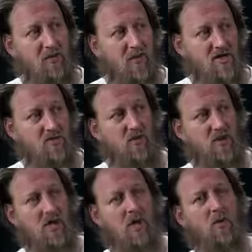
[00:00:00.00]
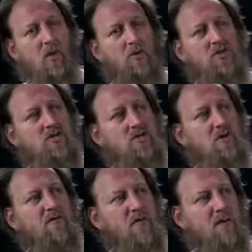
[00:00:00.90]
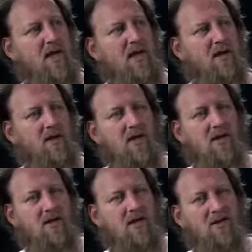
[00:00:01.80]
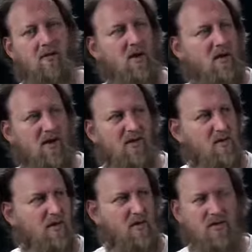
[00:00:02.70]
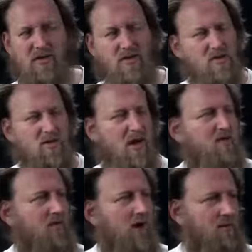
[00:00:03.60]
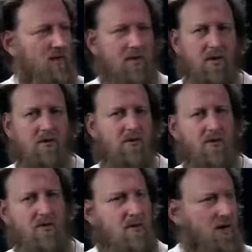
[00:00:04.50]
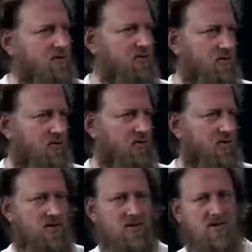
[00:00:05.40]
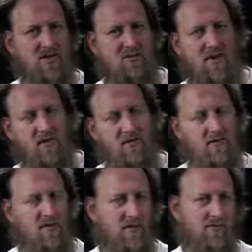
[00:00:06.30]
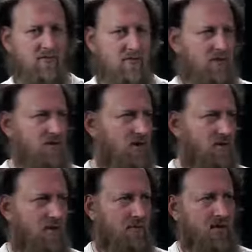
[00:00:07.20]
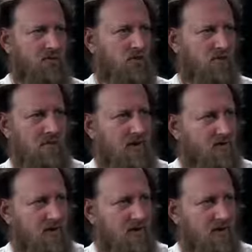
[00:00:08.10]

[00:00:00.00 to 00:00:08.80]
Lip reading: red underpants. Right. What would you do if a man wearing nothing but, you could use whatever you like. Maybe you don't feel comfortable. Sisters might not feel comfortable, mashallah, about mentioning a